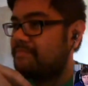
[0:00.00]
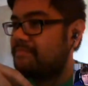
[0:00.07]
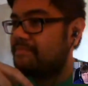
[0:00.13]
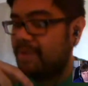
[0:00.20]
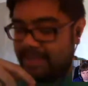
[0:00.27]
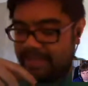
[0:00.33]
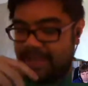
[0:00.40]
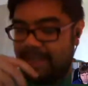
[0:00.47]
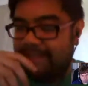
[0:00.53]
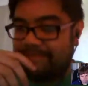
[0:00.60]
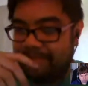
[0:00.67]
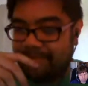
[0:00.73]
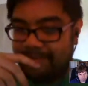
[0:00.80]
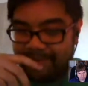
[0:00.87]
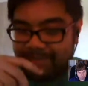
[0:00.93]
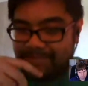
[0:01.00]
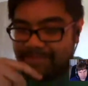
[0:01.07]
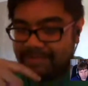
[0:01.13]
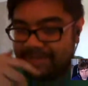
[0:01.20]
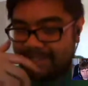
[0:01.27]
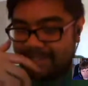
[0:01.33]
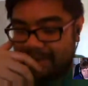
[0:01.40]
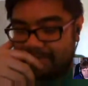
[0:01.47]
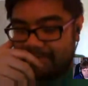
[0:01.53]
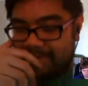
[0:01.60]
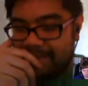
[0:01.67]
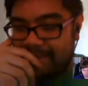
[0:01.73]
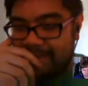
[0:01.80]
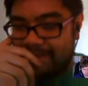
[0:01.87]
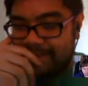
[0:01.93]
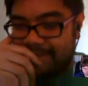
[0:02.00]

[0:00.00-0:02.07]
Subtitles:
mundane for you, Tommy.